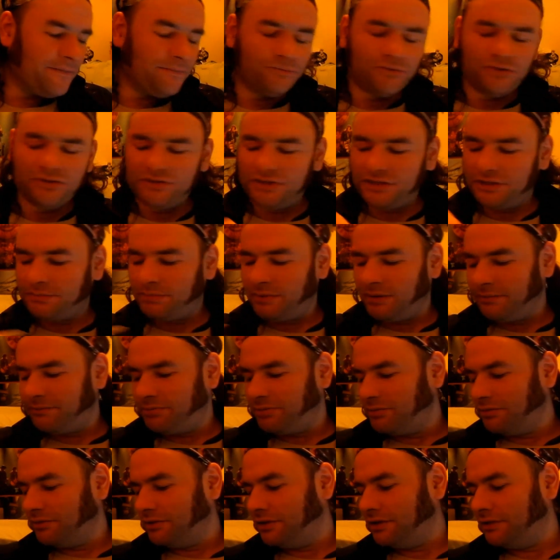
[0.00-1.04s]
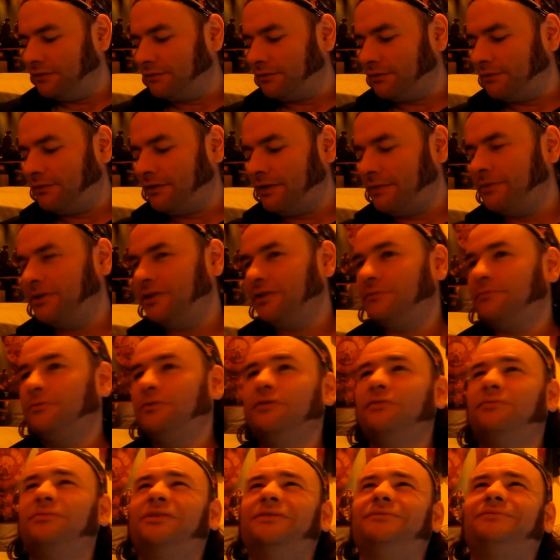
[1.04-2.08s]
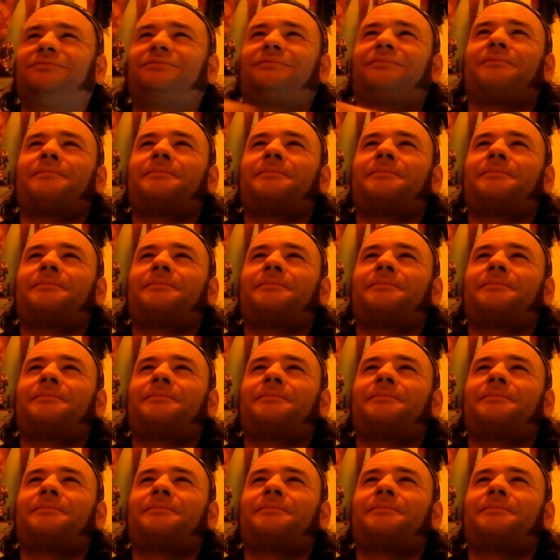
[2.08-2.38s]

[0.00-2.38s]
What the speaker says: Does it speak poorly of the feminist movement?